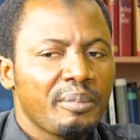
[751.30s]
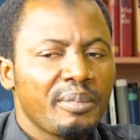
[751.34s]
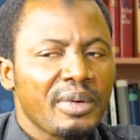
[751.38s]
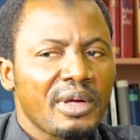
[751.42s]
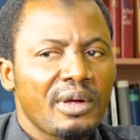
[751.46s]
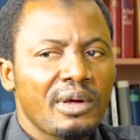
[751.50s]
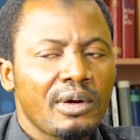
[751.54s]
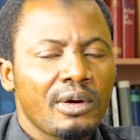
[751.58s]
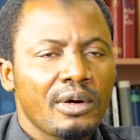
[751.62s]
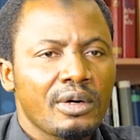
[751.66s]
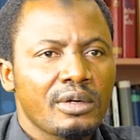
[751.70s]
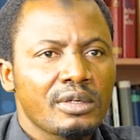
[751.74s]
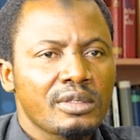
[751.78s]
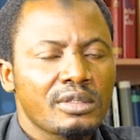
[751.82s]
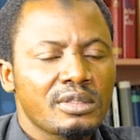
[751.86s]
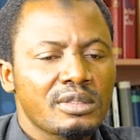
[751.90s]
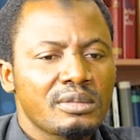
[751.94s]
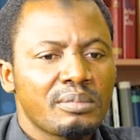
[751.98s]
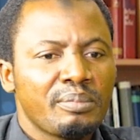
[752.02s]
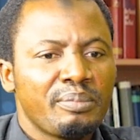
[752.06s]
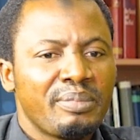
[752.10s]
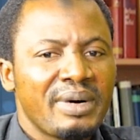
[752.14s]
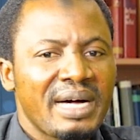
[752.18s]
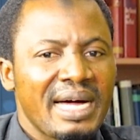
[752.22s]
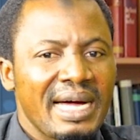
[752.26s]

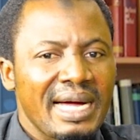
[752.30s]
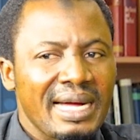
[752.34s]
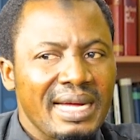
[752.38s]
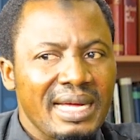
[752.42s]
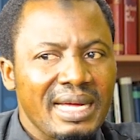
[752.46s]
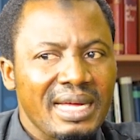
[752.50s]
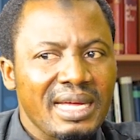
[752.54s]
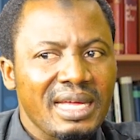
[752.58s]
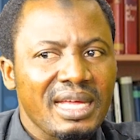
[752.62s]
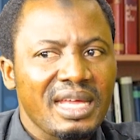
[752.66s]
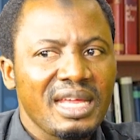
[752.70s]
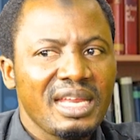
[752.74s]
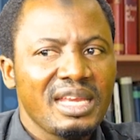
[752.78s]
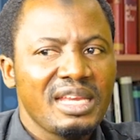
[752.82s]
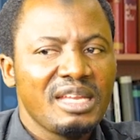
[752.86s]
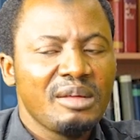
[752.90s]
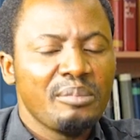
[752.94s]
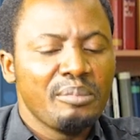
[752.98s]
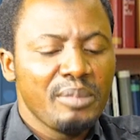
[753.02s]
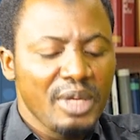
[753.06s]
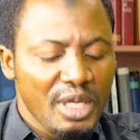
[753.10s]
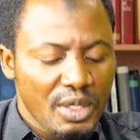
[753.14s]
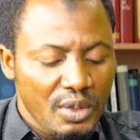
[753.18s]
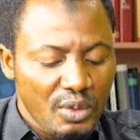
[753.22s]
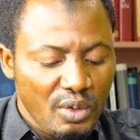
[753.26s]
because back in the
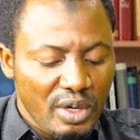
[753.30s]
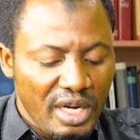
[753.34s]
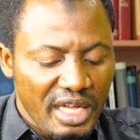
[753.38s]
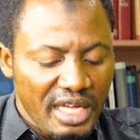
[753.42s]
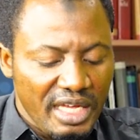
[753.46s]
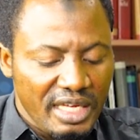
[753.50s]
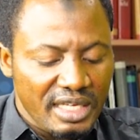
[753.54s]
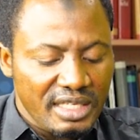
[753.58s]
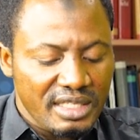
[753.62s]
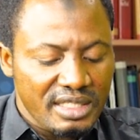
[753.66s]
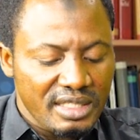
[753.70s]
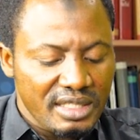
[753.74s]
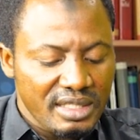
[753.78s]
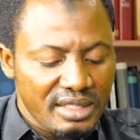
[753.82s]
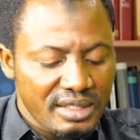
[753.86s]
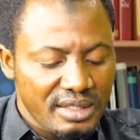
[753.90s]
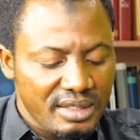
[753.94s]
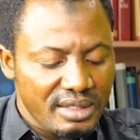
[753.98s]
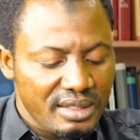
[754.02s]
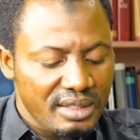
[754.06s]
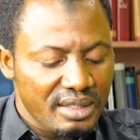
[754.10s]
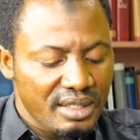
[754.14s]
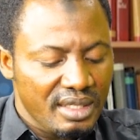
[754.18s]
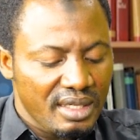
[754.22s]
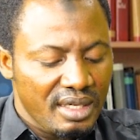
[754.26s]
Middle
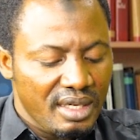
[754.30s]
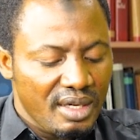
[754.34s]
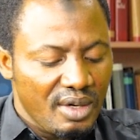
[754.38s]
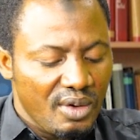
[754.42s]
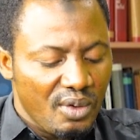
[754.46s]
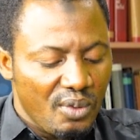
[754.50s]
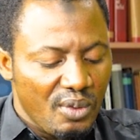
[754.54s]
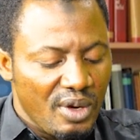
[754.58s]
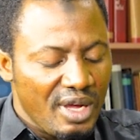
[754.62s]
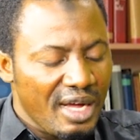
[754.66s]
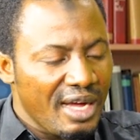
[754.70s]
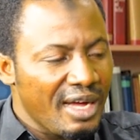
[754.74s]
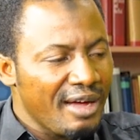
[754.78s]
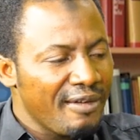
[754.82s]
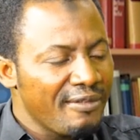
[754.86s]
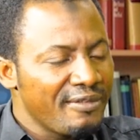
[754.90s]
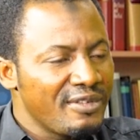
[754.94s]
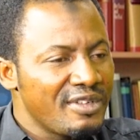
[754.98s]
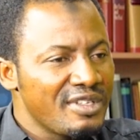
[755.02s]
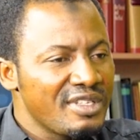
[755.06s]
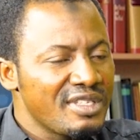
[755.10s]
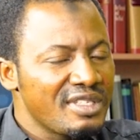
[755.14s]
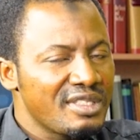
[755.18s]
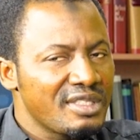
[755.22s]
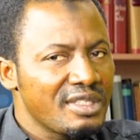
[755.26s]
Ages, we
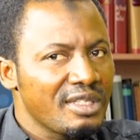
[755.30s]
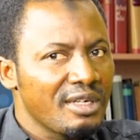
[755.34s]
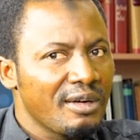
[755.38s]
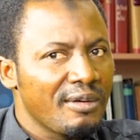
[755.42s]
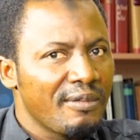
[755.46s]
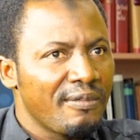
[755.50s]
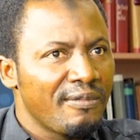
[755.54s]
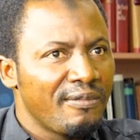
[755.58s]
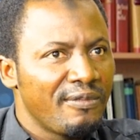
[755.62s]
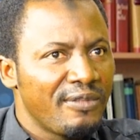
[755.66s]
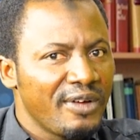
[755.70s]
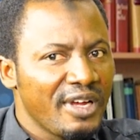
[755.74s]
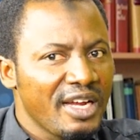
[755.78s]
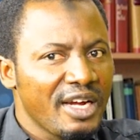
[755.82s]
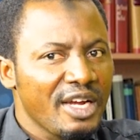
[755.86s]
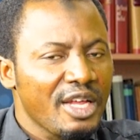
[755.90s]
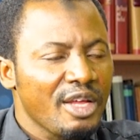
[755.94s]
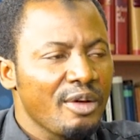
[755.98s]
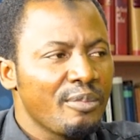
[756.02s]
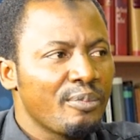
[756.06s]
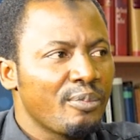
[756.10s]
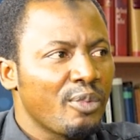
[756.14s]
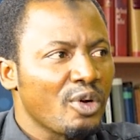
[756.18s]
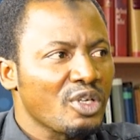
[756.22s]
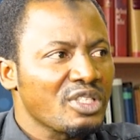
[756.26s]
have this
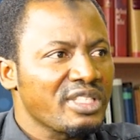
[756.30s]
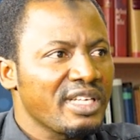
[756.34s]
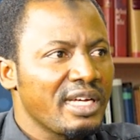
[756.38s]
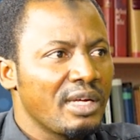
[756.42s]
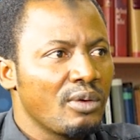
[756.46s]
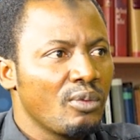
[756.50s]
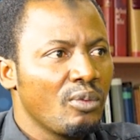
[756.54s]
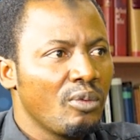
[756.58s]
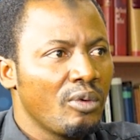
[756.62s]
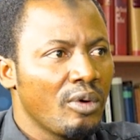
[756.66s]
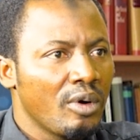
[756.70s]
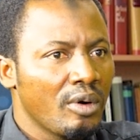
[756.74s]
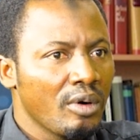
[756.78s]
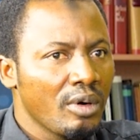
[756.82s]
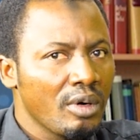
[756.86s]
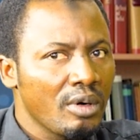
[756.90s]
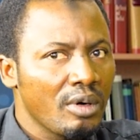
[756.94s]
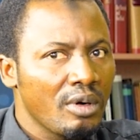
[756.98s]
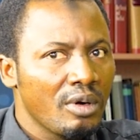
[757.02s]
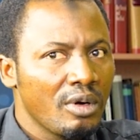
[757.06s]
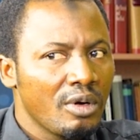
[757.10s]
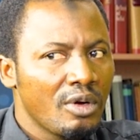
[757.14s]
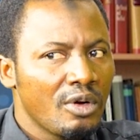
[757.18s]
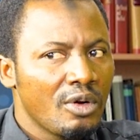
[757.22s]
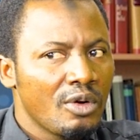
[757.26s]
very important work
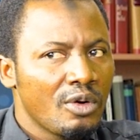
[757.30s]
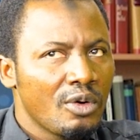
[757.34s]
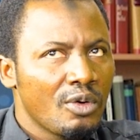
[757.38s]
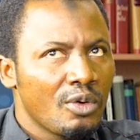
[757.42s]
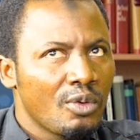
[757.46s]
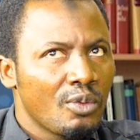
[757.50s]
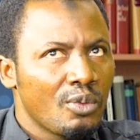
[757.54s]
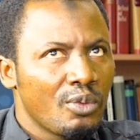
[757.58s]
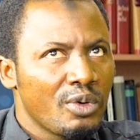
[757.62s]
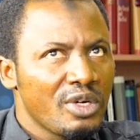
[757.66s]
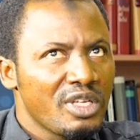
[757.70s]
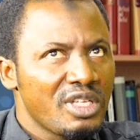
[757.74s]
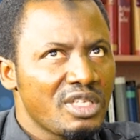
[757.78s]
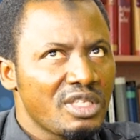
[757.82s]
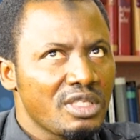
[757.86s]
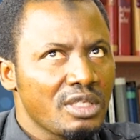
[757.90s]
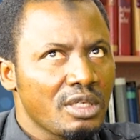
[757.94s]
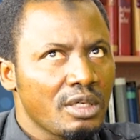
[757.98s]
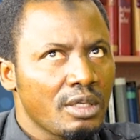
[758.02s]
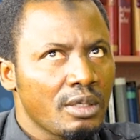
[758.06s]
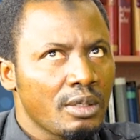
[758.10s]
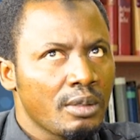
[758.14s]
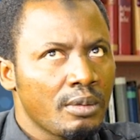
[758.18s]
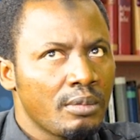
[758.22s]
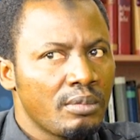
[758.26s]
which
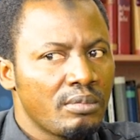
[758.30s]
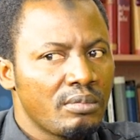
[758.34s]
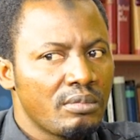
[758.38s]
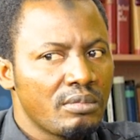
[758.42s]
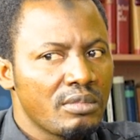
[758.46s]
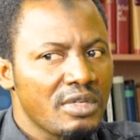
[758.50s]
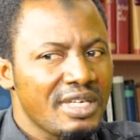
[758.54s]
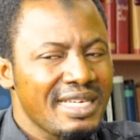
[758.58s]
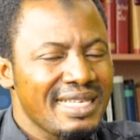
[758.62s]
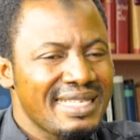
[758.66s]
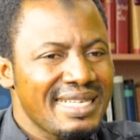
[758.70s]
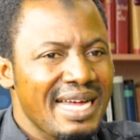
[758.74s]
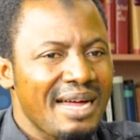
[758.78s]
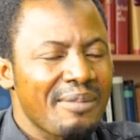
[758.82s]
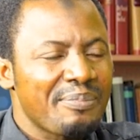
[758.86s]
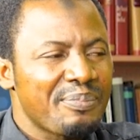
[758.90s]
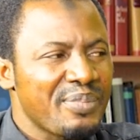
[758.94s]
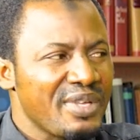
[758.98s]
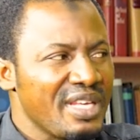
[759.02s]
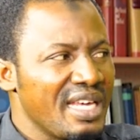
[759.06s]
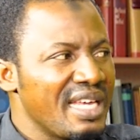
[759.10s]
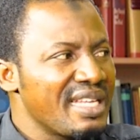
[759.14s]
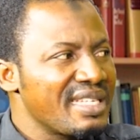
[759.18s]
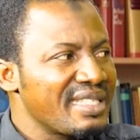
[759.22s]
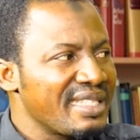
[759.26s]
it
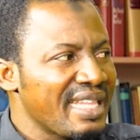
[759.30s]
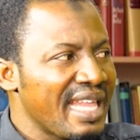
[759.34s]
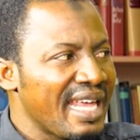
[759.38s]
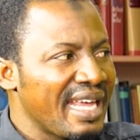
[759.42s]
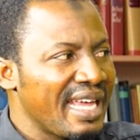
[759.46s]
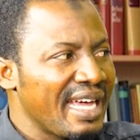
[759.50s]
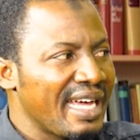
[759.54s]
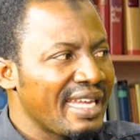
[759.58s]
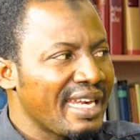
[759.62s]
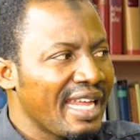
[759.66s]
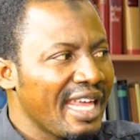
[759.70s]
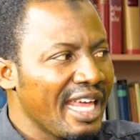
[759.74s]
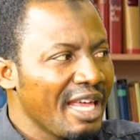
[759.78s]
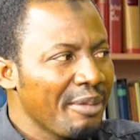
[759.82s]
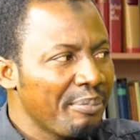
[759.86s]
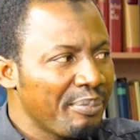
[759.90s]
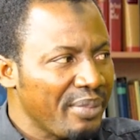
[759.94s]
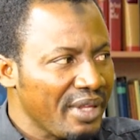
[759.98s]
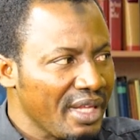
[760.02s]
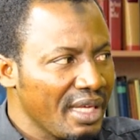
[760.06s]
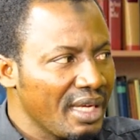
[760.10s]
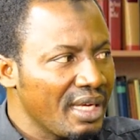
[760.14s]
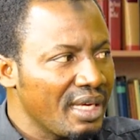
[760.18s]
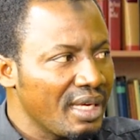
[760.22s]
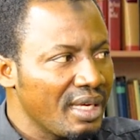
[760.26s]
appears like an
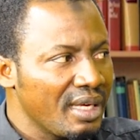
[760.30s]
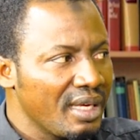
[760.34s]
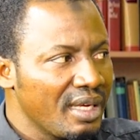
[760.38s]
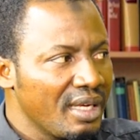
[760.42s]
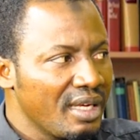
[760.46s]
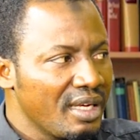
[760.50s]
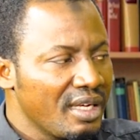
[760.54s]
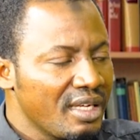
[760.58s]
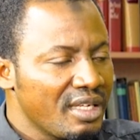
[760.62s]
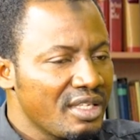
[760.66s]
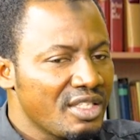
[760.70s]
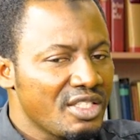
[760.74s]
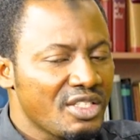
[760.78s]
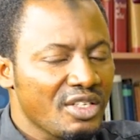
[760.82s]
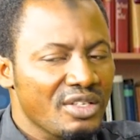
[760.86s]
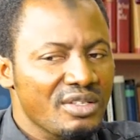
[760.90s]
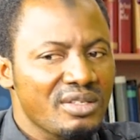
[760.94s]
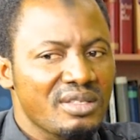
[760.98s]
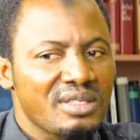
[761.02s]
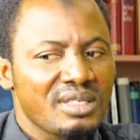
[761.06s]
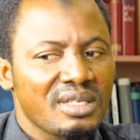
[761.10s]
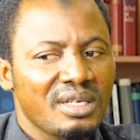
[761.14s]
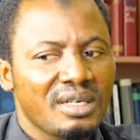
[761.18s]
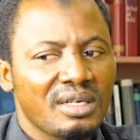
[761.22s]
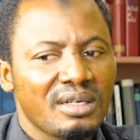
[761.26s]
epic,
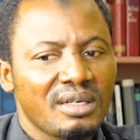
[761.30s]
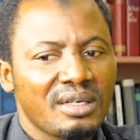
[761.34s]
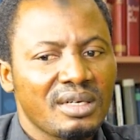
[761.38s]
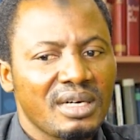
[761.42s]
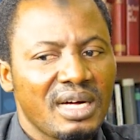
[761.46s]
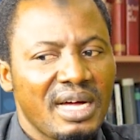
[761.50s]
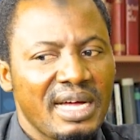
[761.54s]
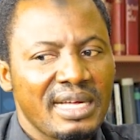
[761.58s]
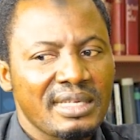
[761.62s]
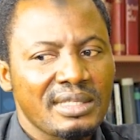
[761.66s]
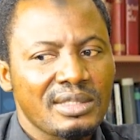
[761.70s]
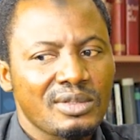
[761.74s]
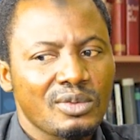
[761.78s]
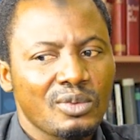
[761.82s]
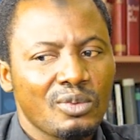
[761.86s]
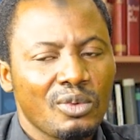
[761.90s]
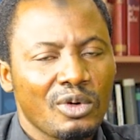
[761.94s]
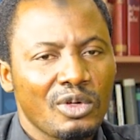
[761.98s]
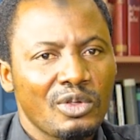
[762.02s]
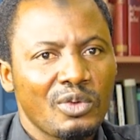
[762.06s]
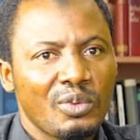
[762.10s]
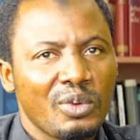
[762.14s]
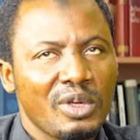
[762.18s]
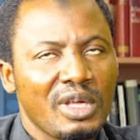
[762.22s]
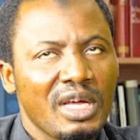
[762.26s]
just as
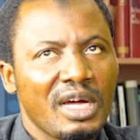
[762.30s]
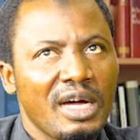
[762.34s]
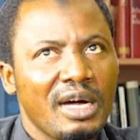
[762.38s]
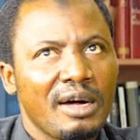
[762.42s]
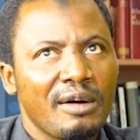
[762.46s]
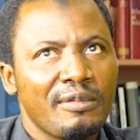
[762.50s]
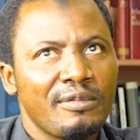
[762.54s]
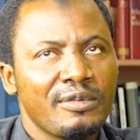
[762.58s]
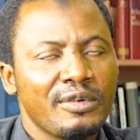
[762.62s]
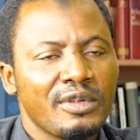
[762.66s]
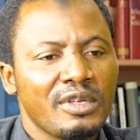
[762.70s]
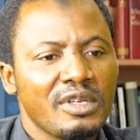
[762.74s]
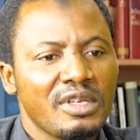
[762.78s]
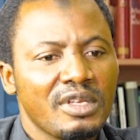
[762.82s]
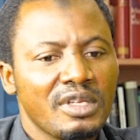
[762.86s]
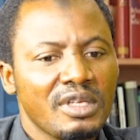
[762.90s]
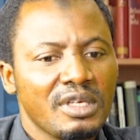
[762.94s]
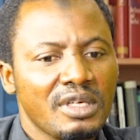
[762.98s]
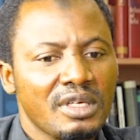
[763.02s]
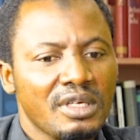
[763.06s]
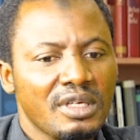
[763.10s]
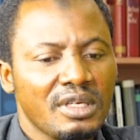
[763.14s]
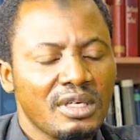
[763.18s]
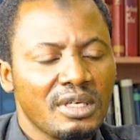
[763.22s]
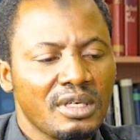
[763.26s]
what we have in
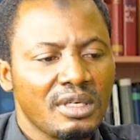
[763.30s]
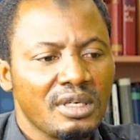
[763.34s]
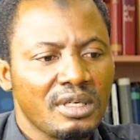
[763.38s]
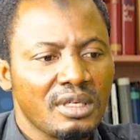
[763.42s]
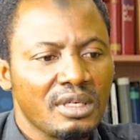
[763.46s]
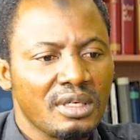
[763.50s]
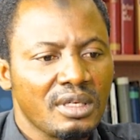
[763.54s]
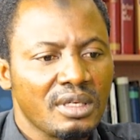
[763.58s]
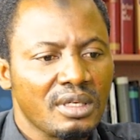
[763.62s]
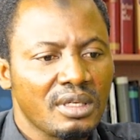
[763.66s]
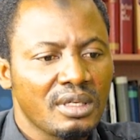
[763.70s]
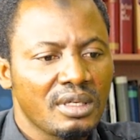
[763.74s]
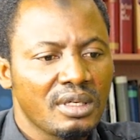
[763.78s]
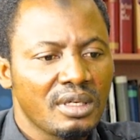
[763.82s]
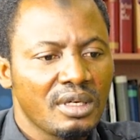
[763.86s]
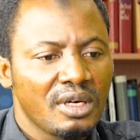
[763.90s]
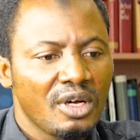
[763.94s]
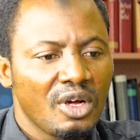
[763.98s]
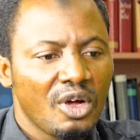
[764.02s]
the